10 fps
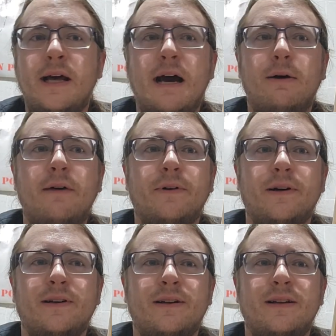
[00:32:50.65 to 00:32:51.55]

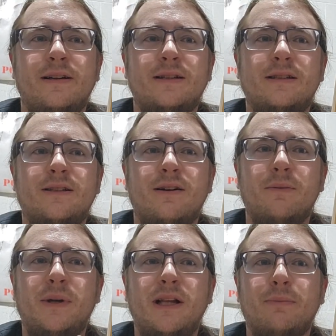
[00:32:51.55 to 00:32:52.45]
However, this is going to
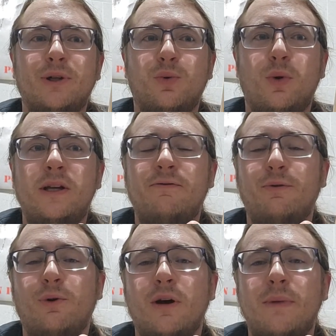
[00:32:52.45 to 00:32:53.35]
be number
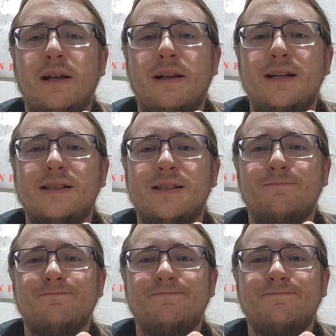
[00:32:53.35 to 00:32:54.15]
24 on my list.